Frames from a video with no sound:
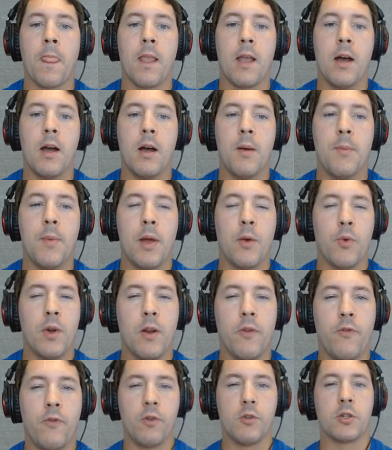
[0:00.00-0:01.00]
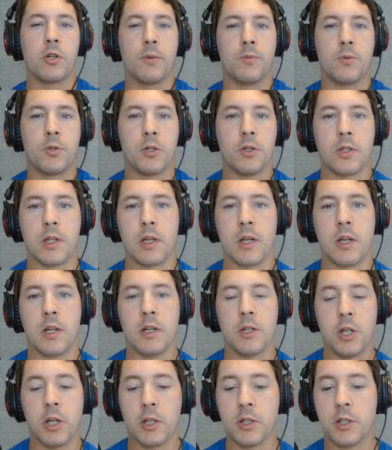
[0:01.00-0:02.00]
and read a few scriptures in
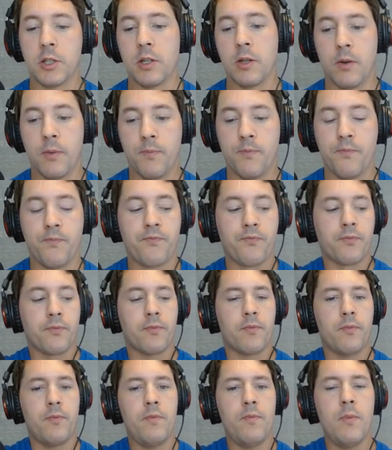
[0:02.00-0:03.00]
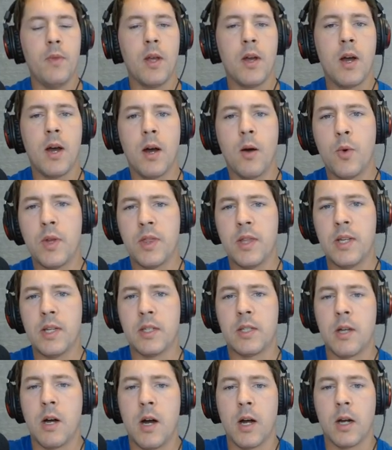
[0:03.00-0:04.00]
conjunction with
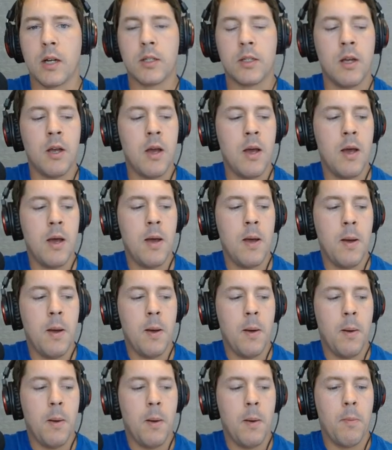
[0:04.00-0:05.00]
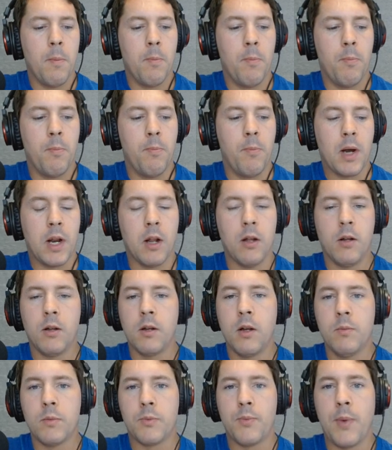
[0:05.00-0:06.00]
these talks. But it all
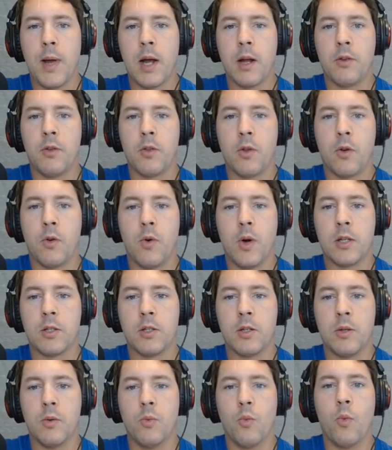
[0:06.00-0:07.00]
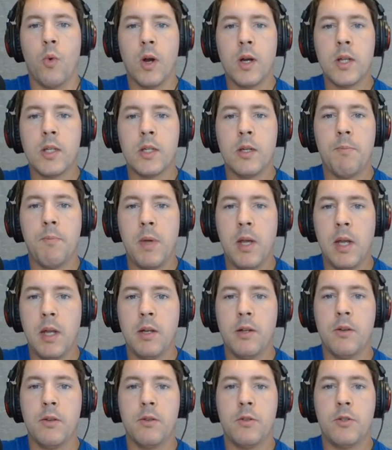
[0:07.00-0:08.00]
comes back to the question, what does it
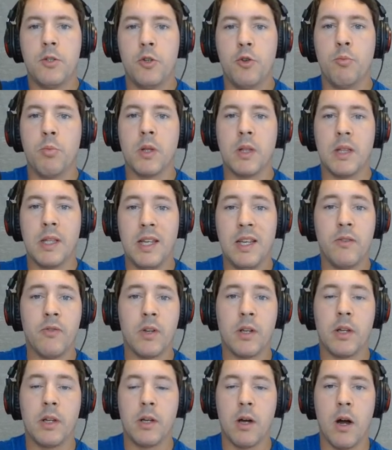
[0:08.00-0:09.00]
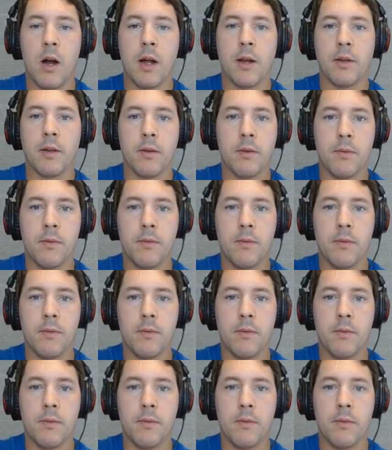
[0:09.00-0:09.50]
mean to believe in God?